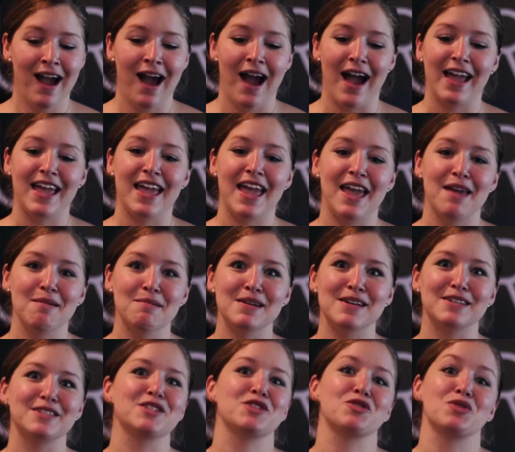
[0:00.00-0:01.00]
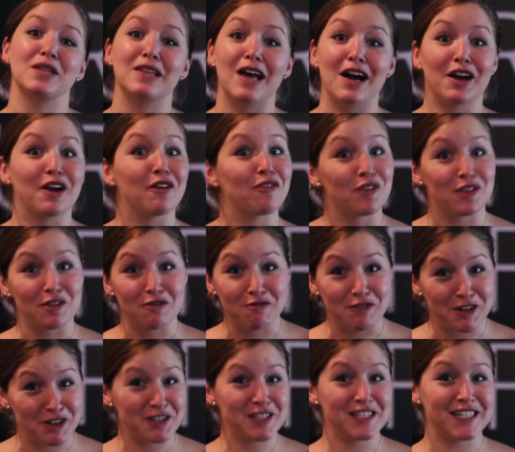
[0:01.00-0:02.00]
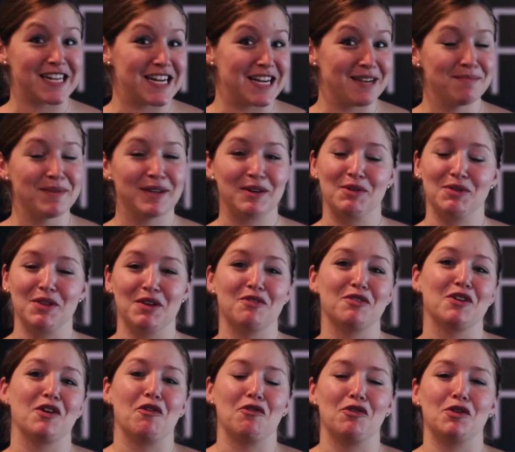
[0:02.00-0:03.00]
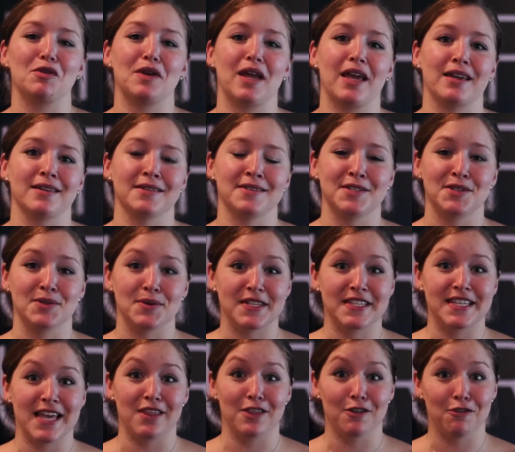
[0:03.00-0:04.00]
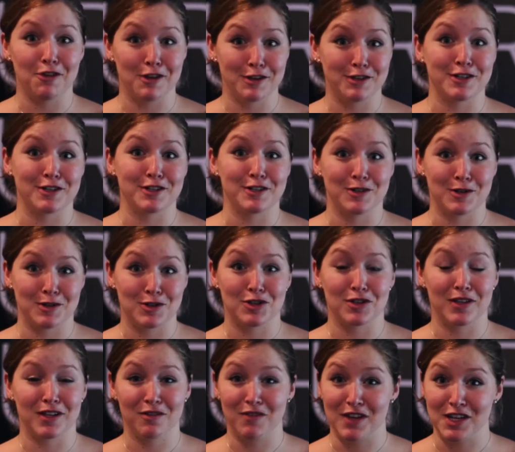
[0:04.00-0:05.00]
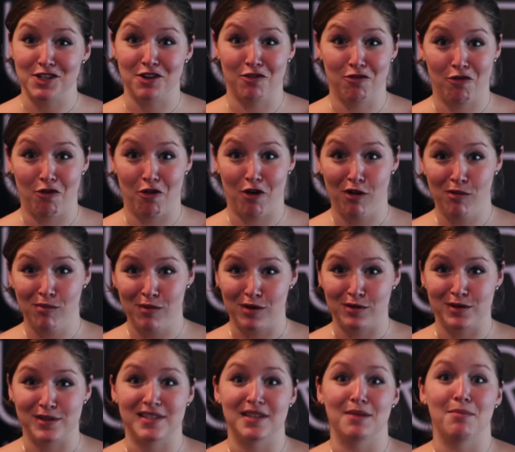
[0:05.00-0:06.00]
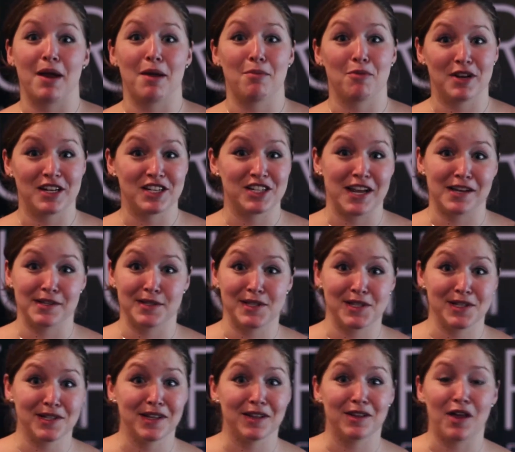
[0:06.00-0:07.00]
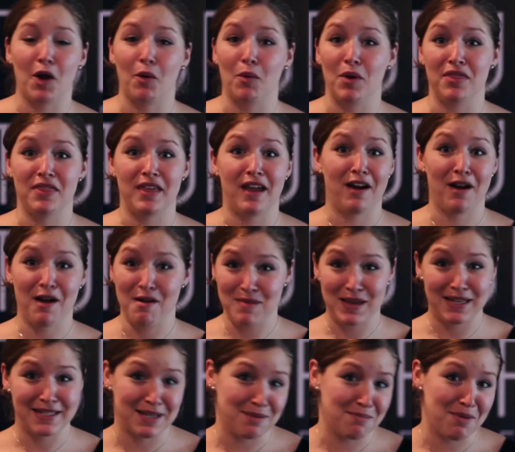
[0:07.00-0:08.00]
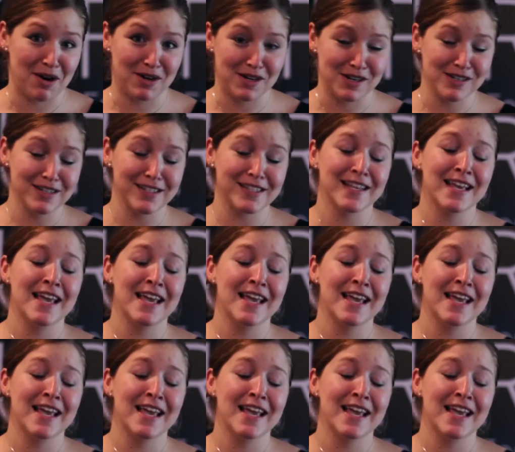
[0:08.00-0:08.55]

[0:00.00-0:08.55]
I came here to Sri Lanka for the first time and only for a few days to attend the Future Social Innovation Forum hosted by British Council along with their amazing partners.